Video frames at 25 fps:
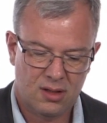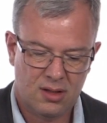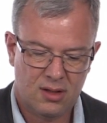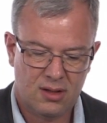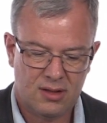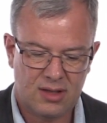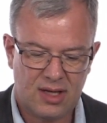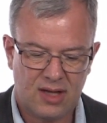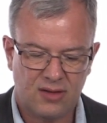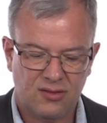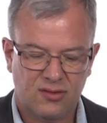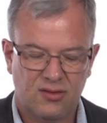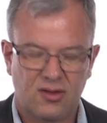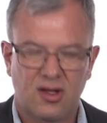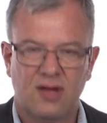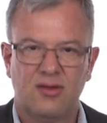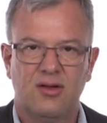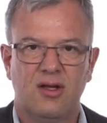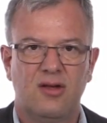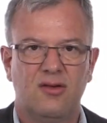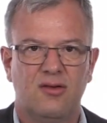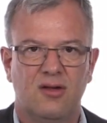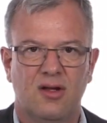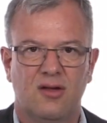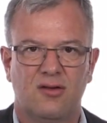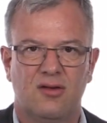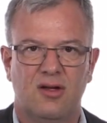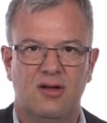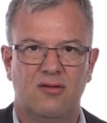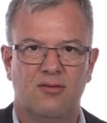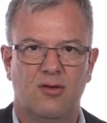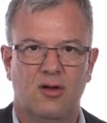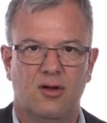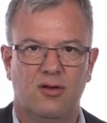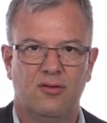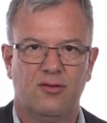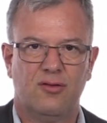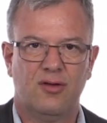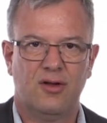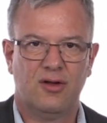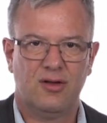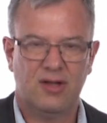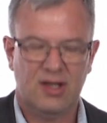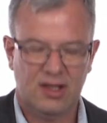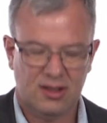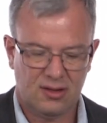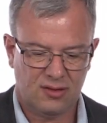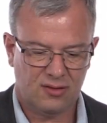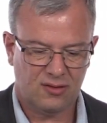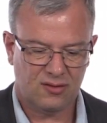Yes, and this does involve
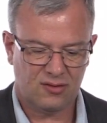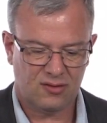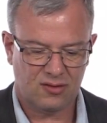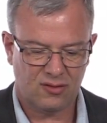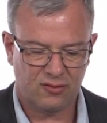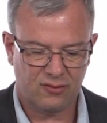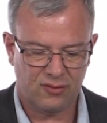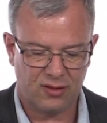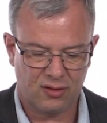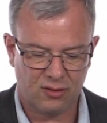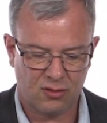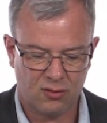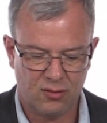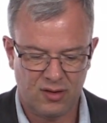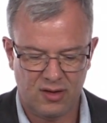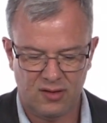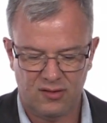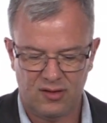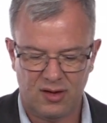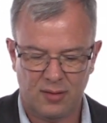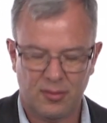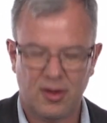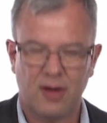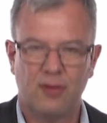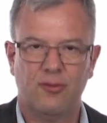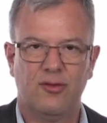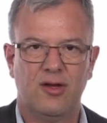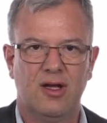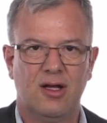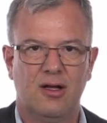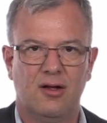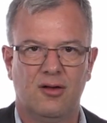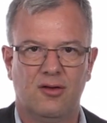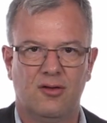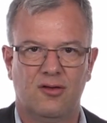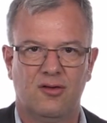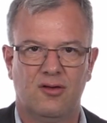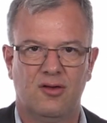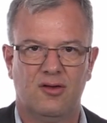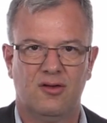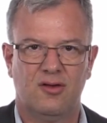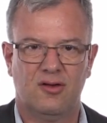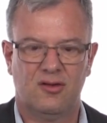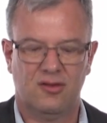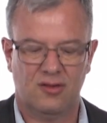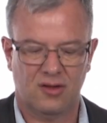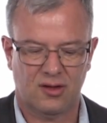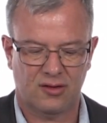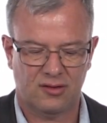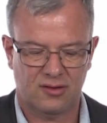needles, so if you're queasy about needles, this
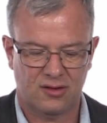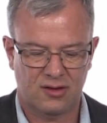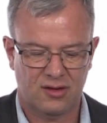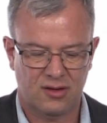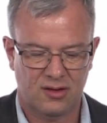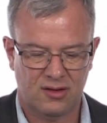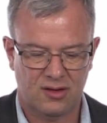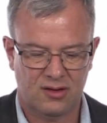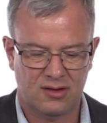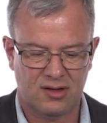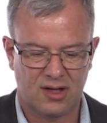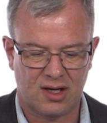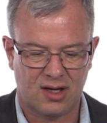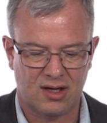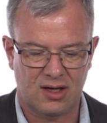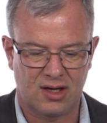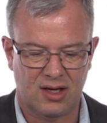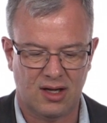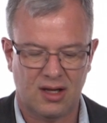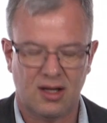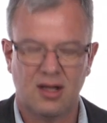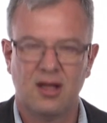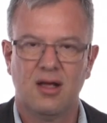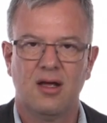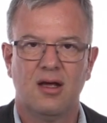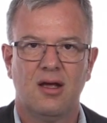is not the technique